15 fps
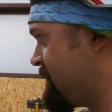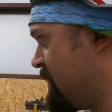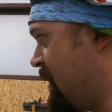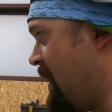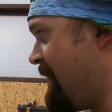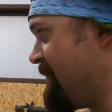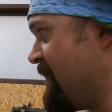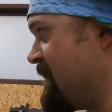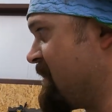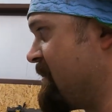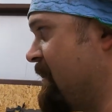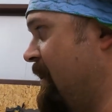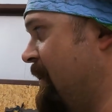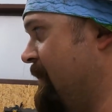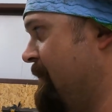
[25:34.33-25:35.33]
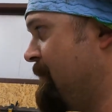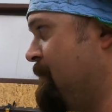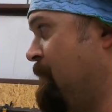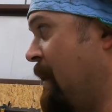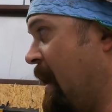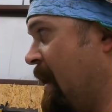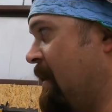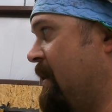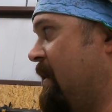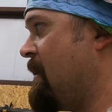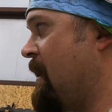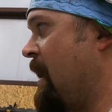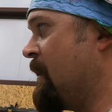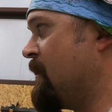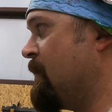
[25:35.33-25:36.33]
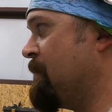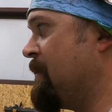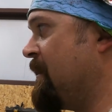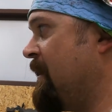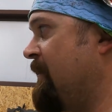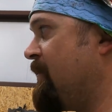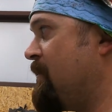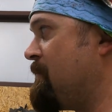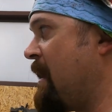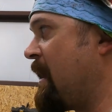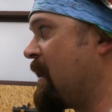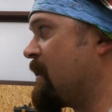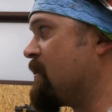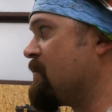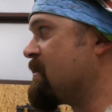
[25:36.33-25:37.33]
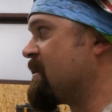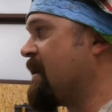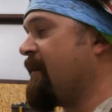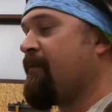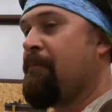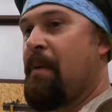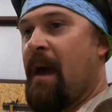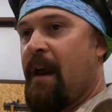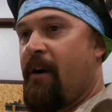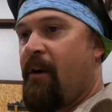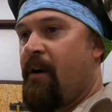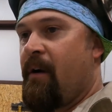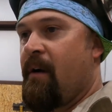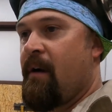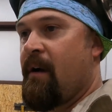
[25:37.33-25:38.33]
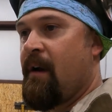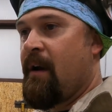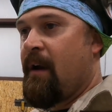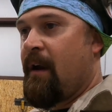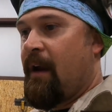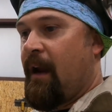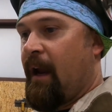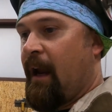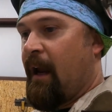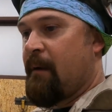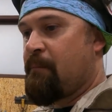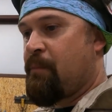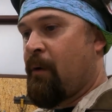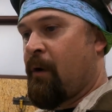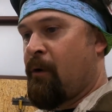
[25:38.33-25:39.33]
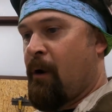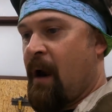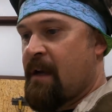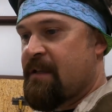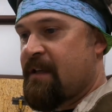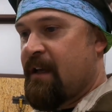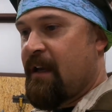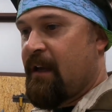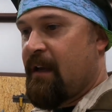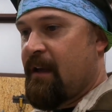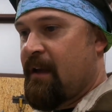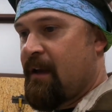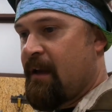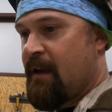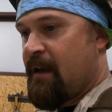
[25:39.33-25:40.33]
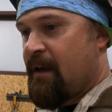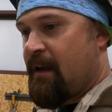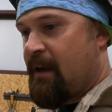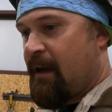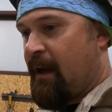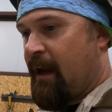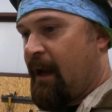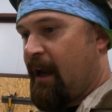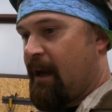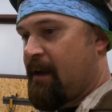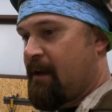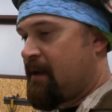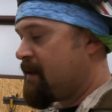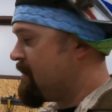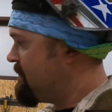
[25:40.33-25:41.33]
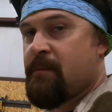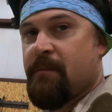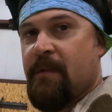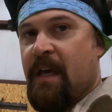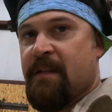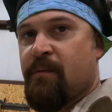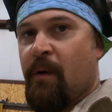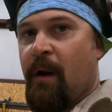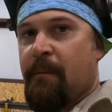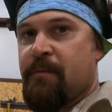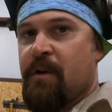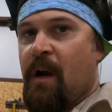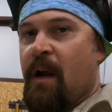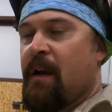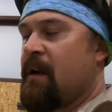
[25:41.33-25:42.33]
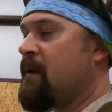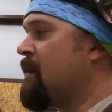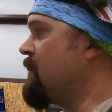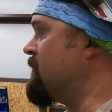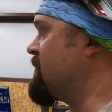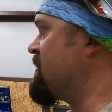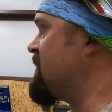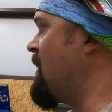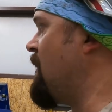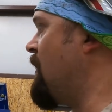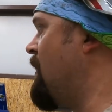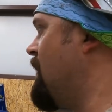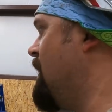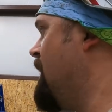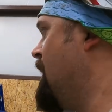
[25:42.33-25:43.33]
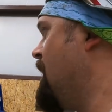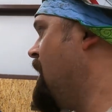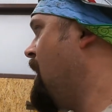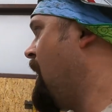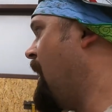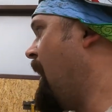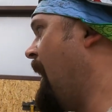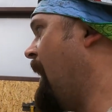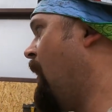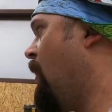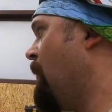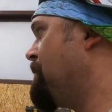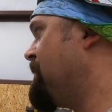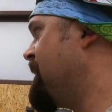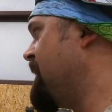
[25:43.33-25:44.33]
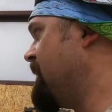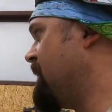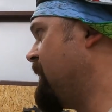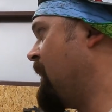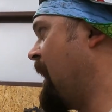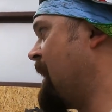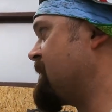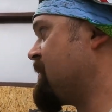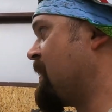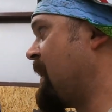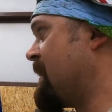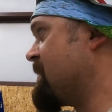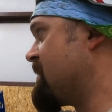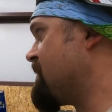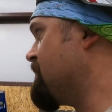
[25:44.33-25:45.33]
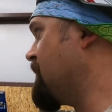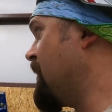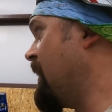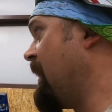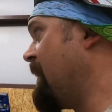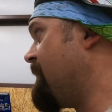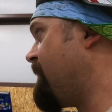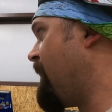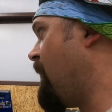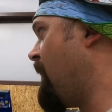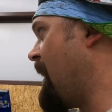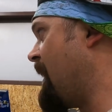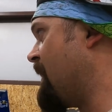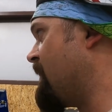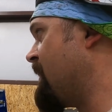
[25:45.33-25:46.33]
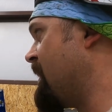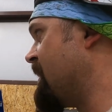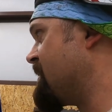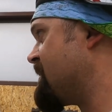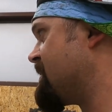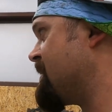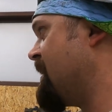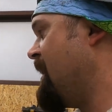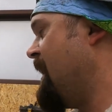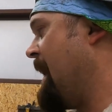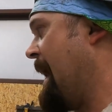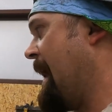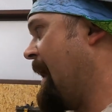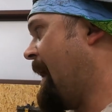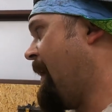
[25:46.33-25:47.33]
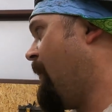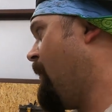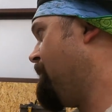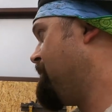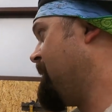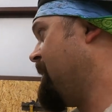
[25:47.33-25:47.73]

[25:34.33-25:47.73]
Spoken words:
obviously, but I do believe in making yourself better and progressing, and that's what I'm trying to do. So I hope that you guys are getting some good info out of this, and I hope